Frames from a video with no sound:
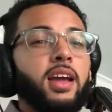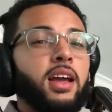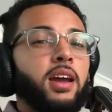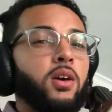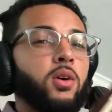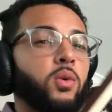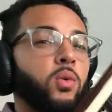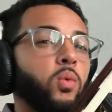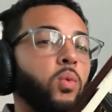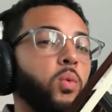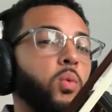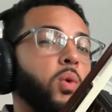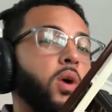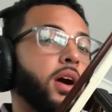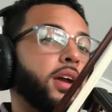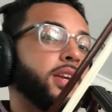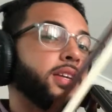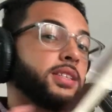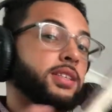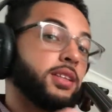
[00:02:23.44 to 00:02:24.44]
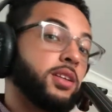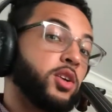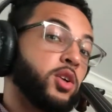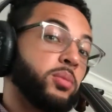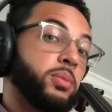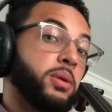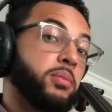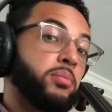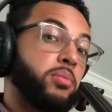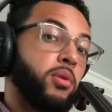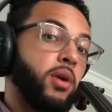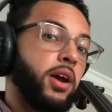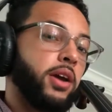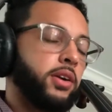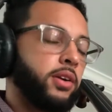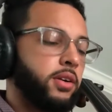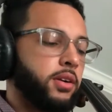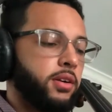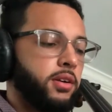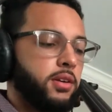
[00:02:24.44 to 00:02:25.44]
one is a little bit
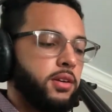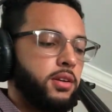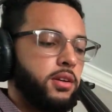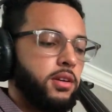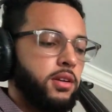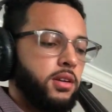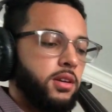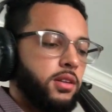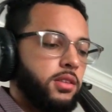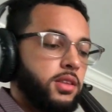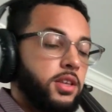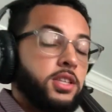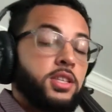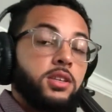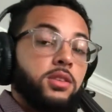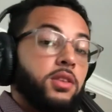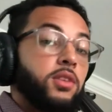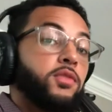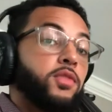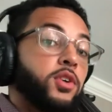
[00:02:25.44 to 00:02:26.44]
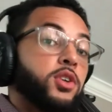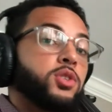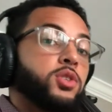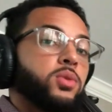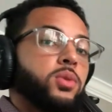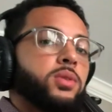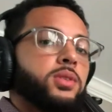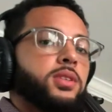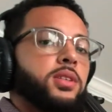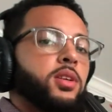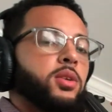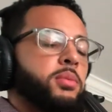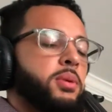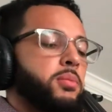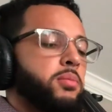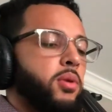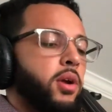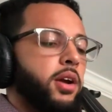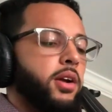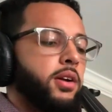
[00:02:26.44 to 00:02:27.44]
brighter. The first one is a little bit
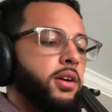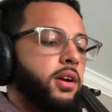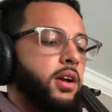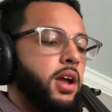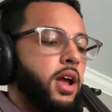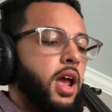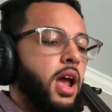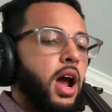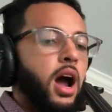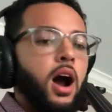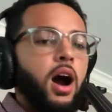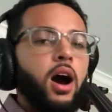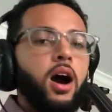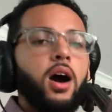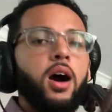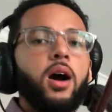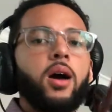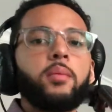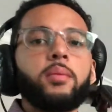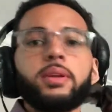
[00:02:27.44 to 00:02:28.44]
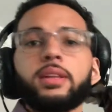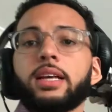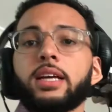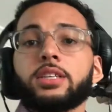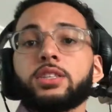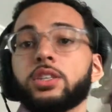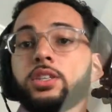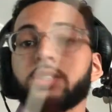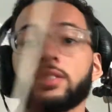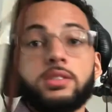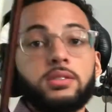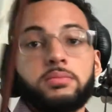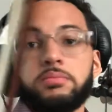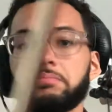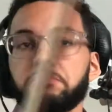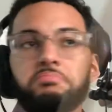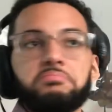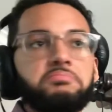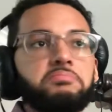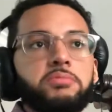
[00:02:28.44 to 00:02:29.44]
brighter, and that's just
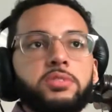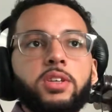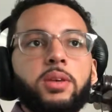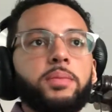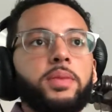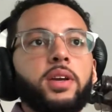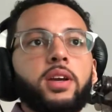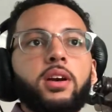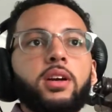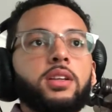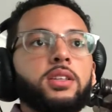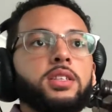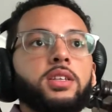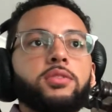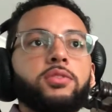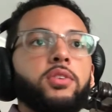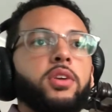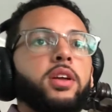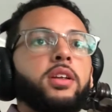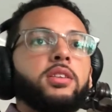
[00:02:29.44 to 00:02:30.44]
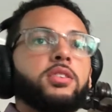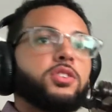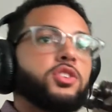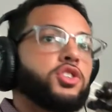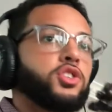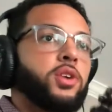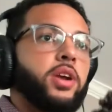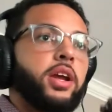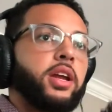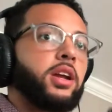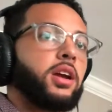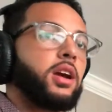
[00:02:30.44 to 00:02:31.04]
something on a different string.